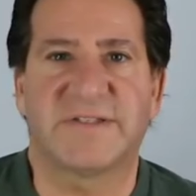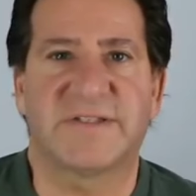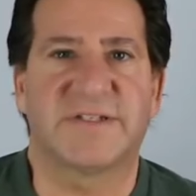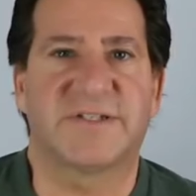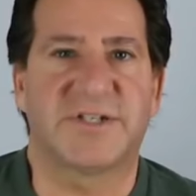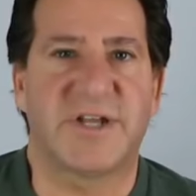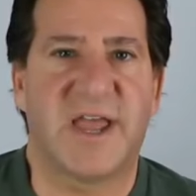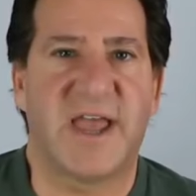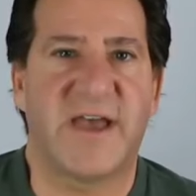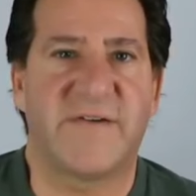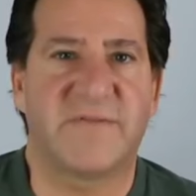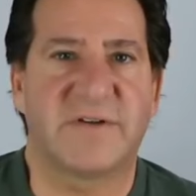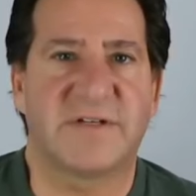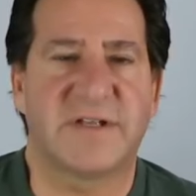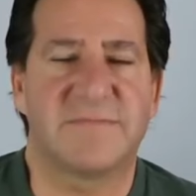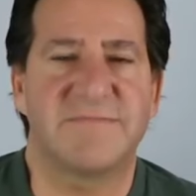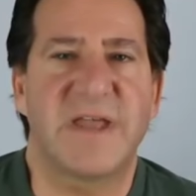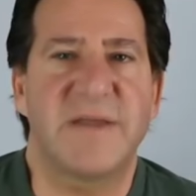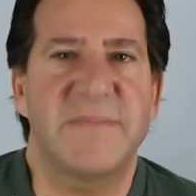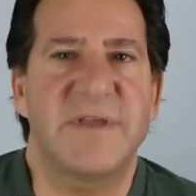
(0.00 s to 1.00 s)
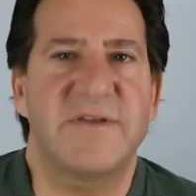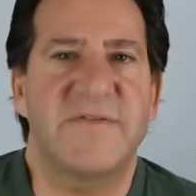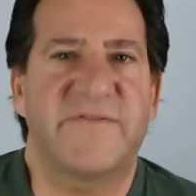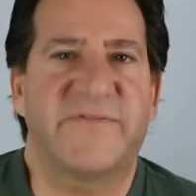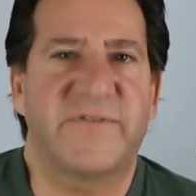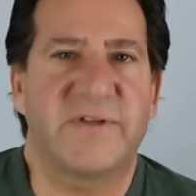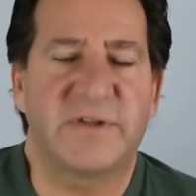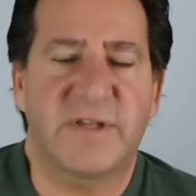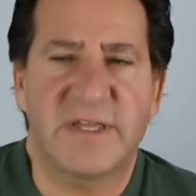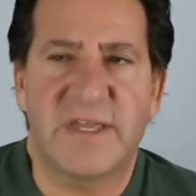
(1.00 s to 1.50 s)
that you haven't done. Maybe you
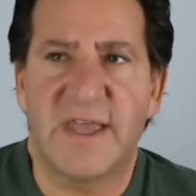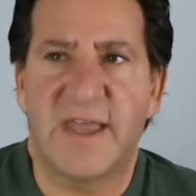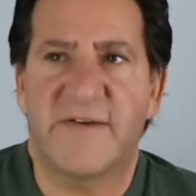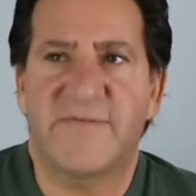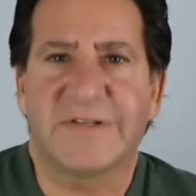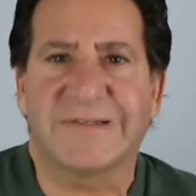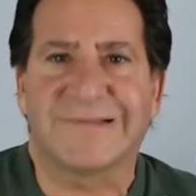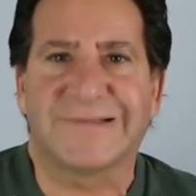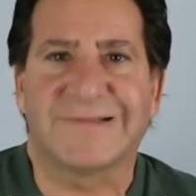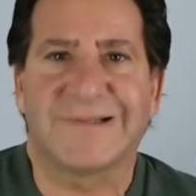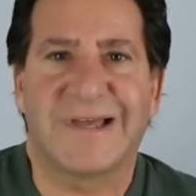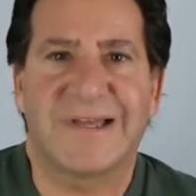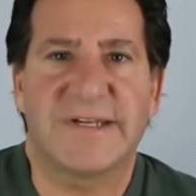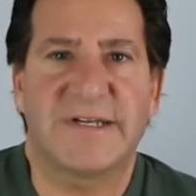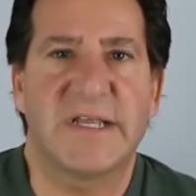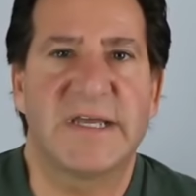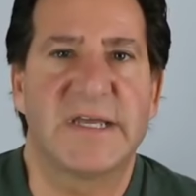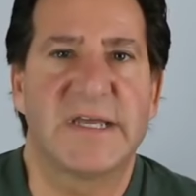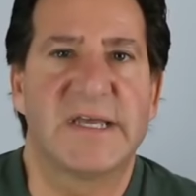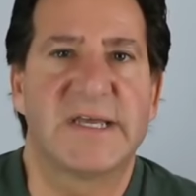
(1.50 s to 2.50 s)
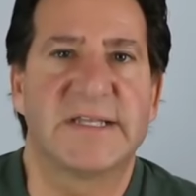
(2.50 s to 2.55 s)
feel like you haven't led